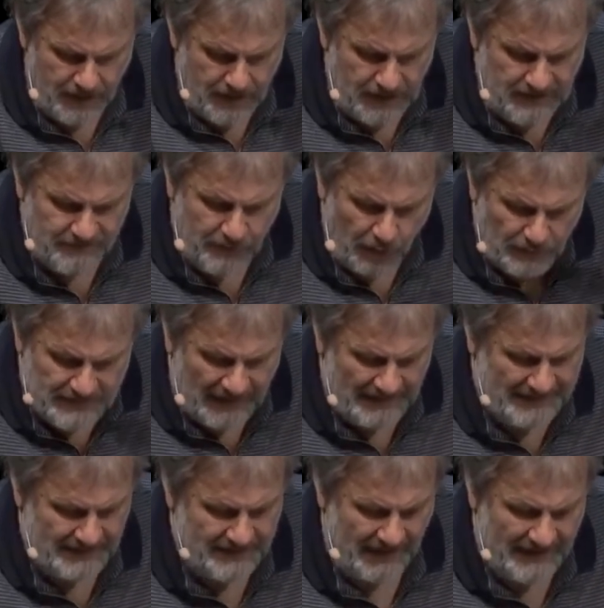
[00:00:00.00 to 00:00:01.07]
If God
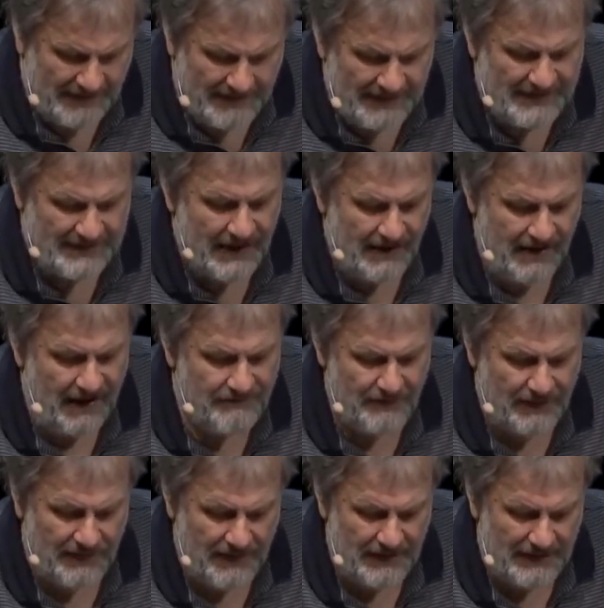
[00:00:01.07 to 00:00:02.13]
doesn't exist, then
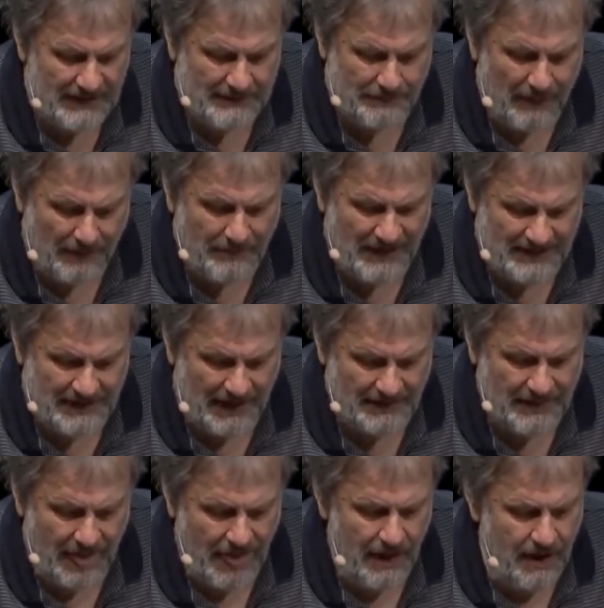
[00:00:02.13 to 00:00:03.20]
everything is permitted.
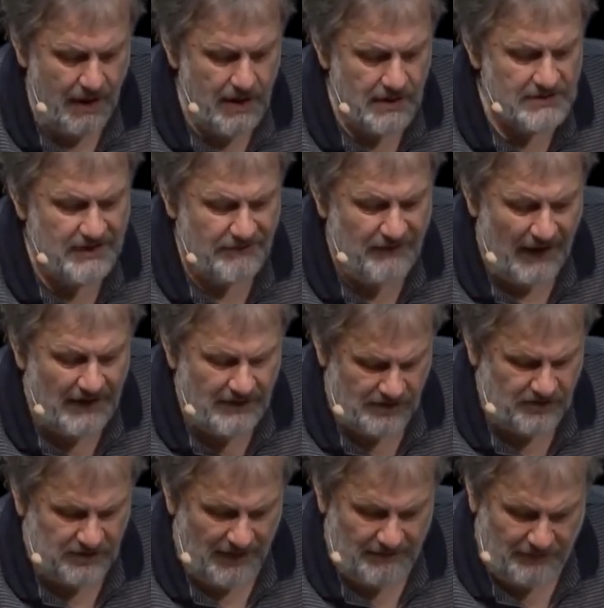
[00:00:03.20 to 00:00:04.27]
The
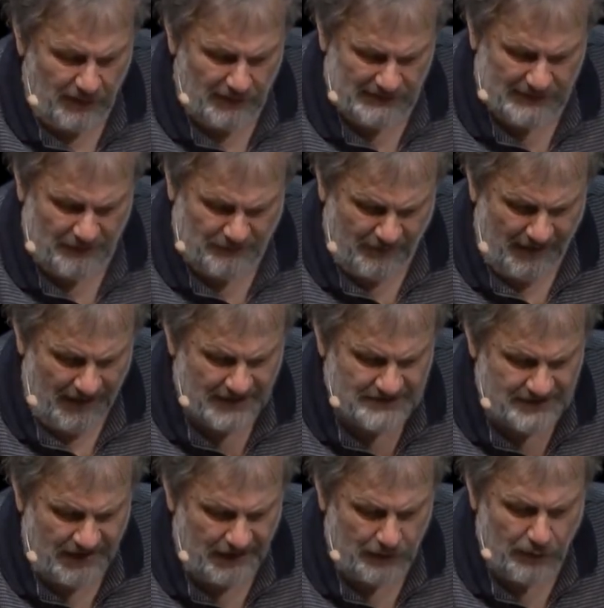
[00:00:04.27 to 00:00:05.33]
French philosopher
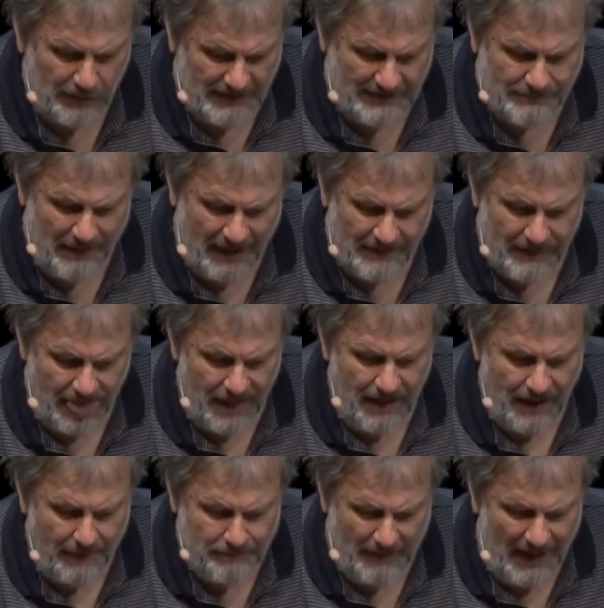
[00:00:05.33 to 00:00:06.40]
André Glucksmann
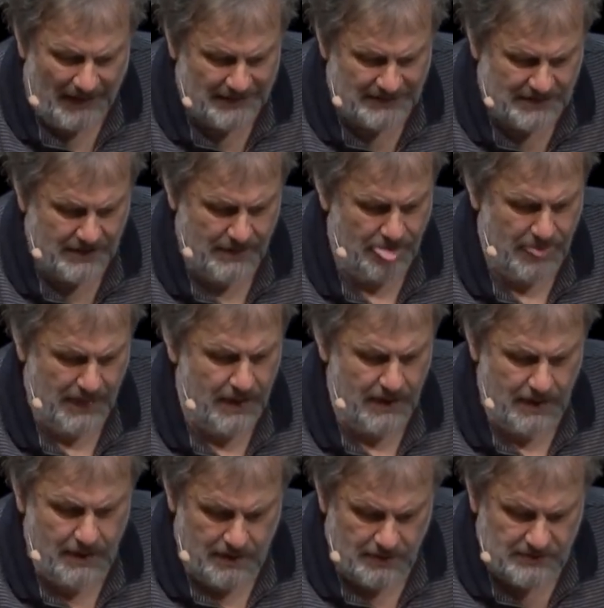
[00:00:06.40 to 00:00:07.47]
applied
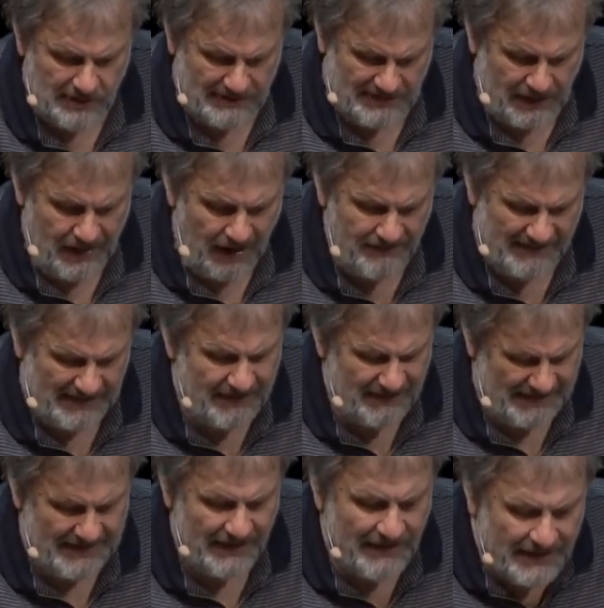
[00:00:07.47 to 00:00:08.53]

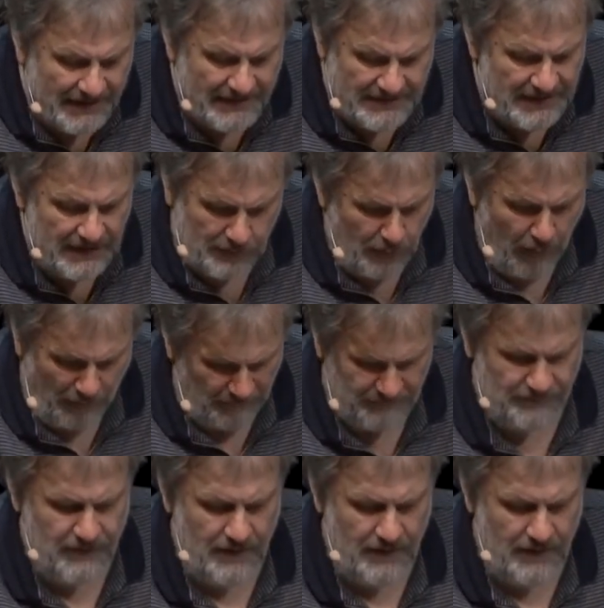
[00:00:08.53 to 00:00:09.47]
Dostoevsky's critique of